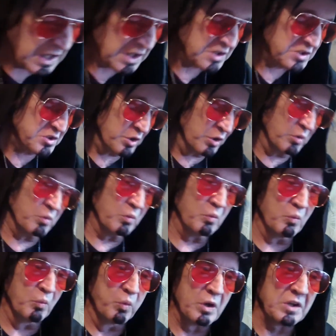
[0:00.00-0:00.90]
So
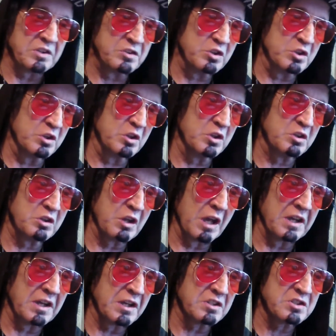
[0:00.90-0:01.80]
what do you?
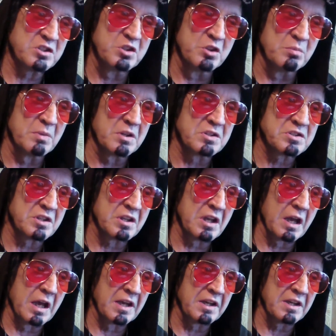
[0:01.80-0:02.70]
I guess
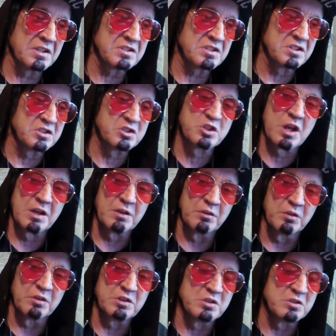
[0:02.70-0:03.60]
in
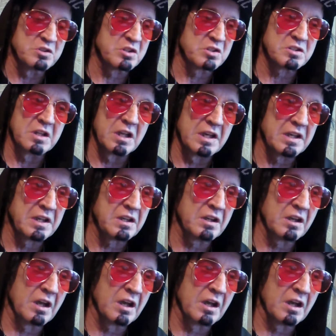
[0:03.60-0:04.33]
general you just like.